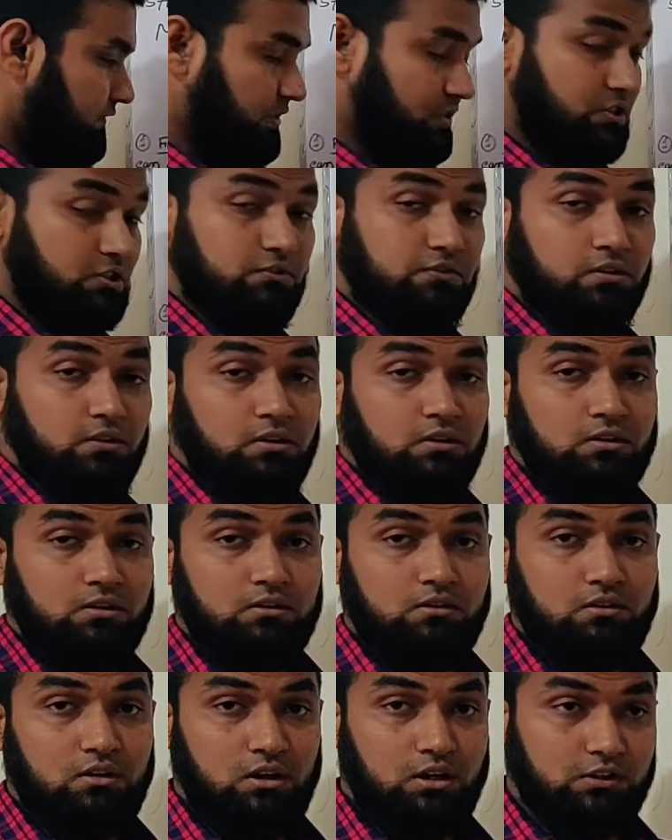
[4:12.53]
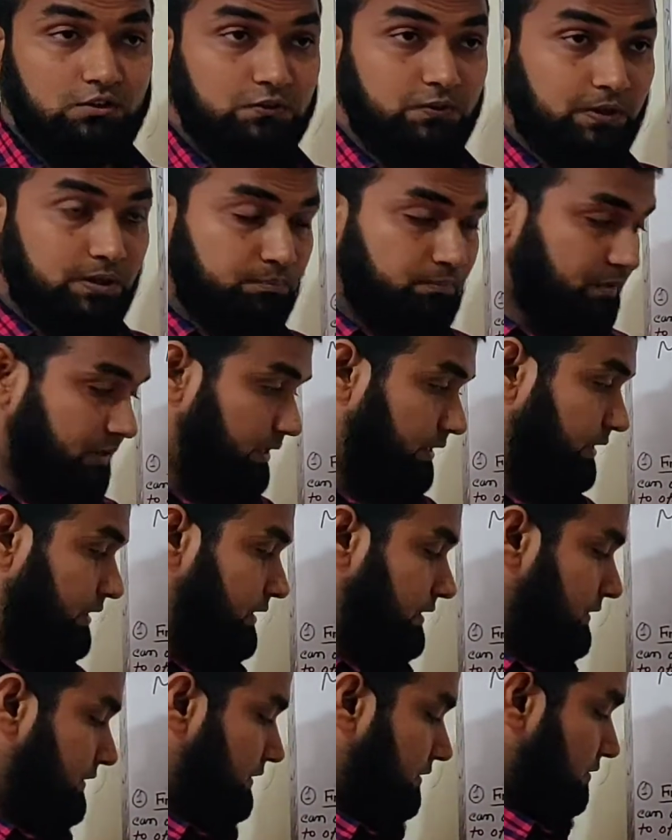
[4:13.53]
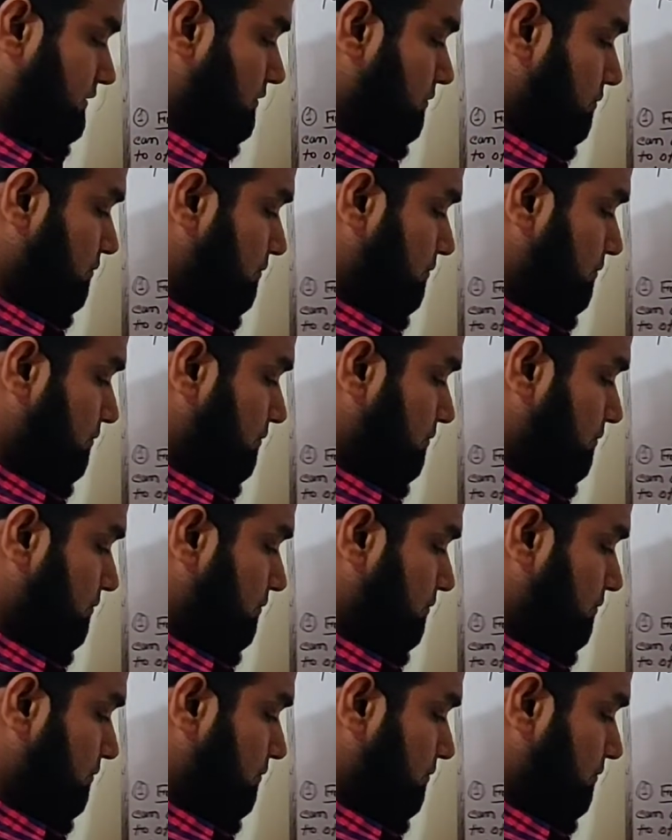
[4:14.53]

first of all, three parts: